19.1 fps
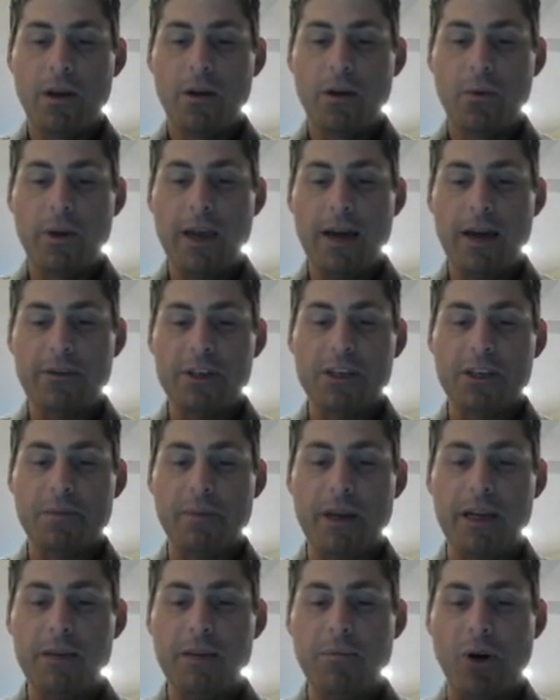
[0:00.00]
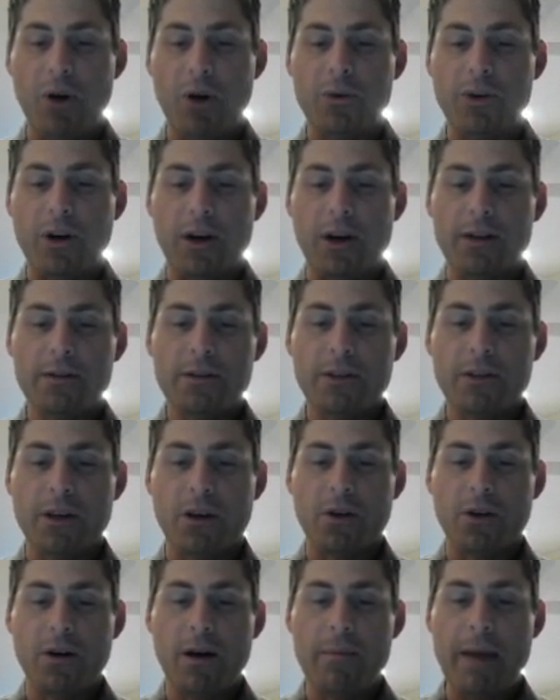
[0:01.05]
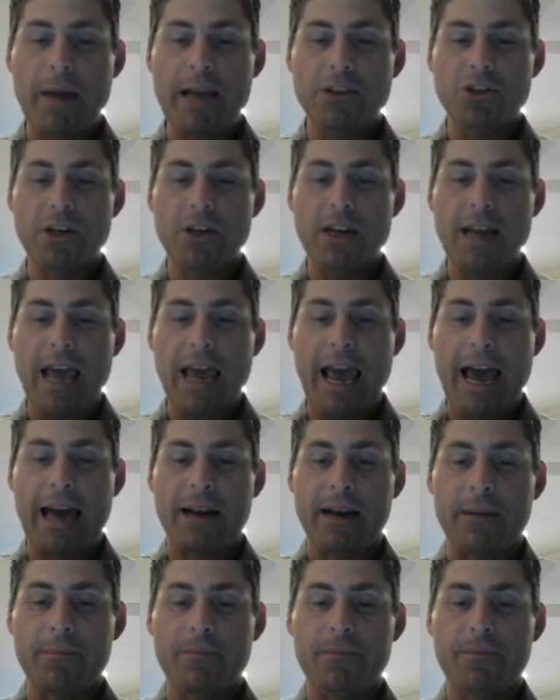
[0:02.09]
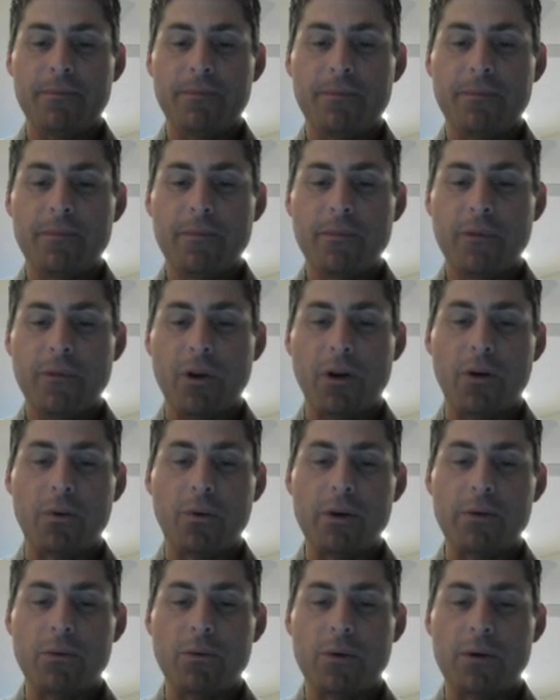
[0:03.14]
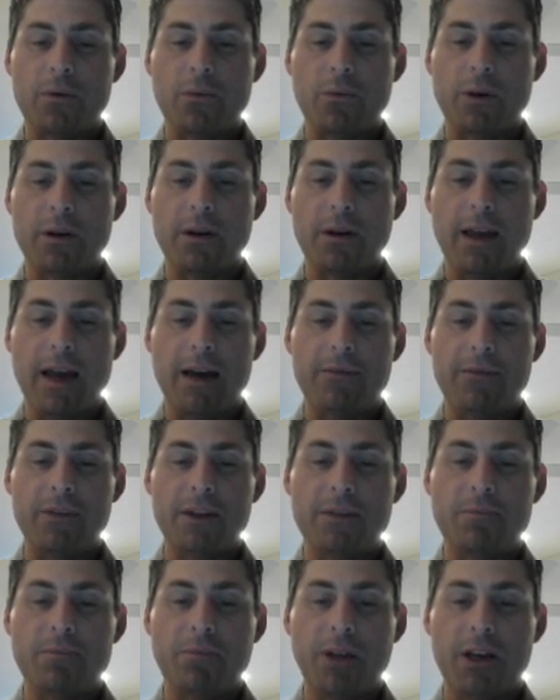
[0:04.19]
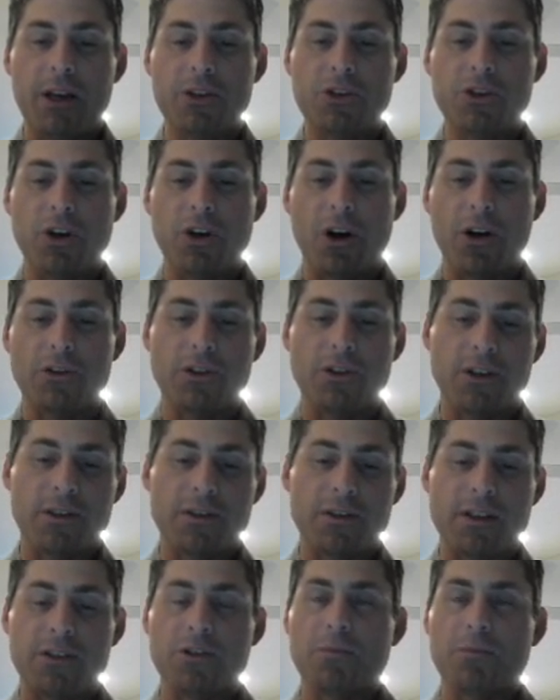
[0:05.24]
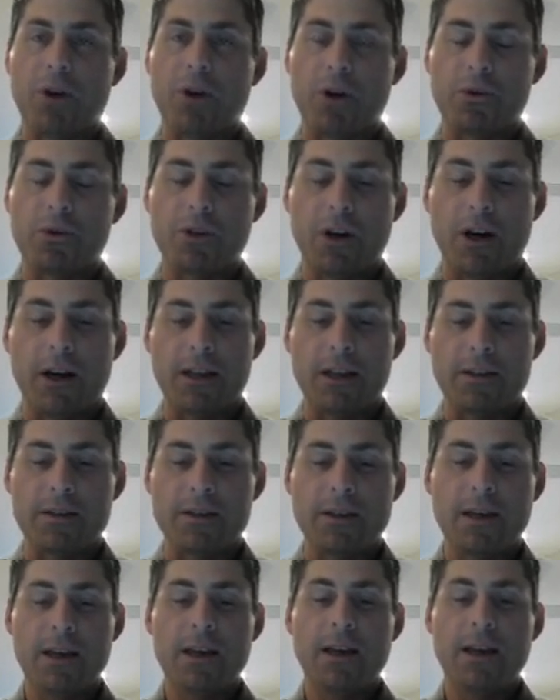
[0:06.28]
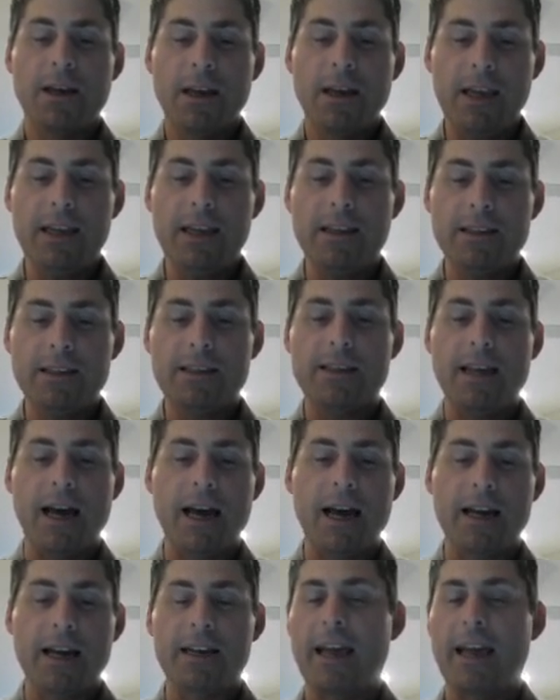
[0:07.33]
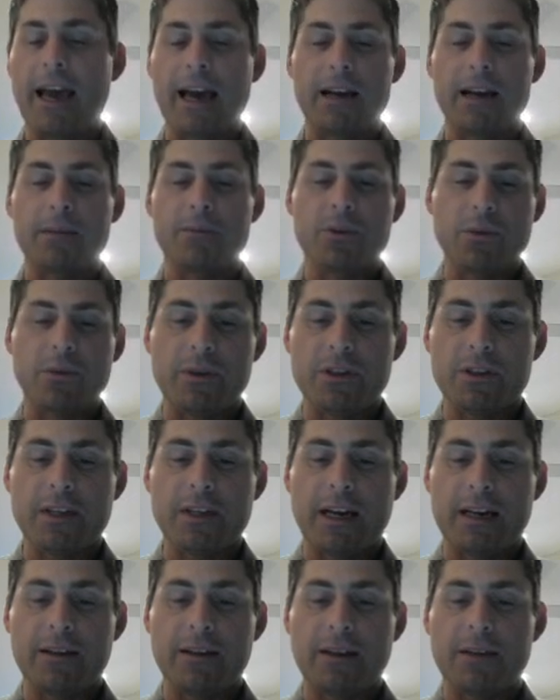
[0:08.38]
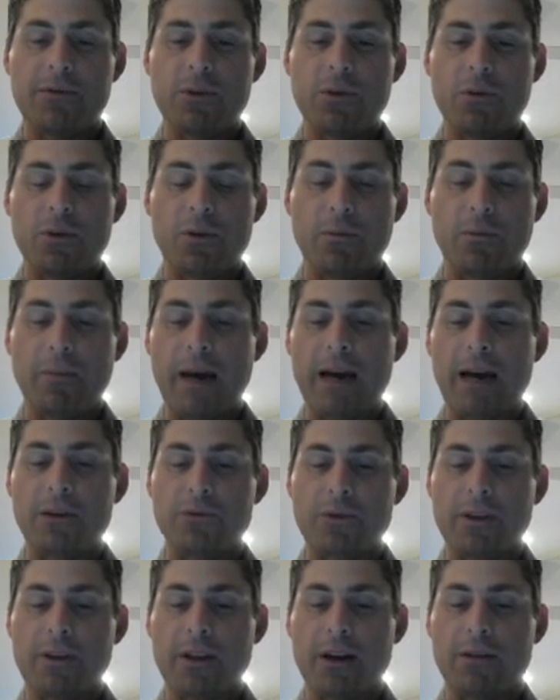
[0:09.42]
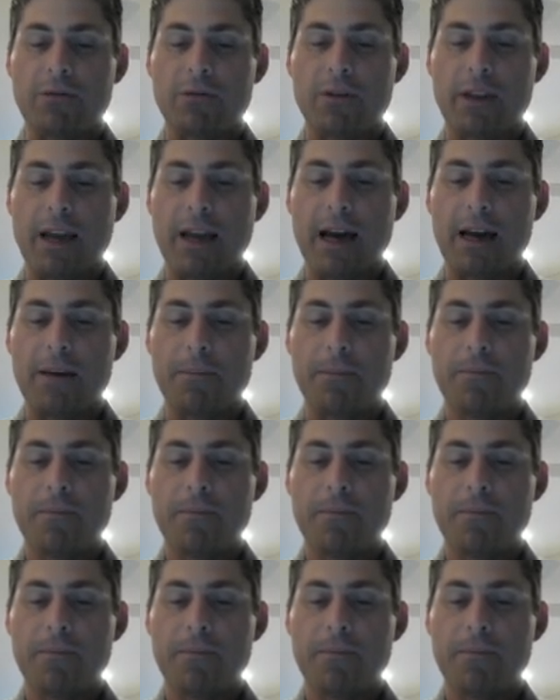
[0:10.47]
We have a spinning proton, so imagine an atom. So we have these plus charges, these are protons inside an atom, so we just kind of give you a little boundary there for the atom.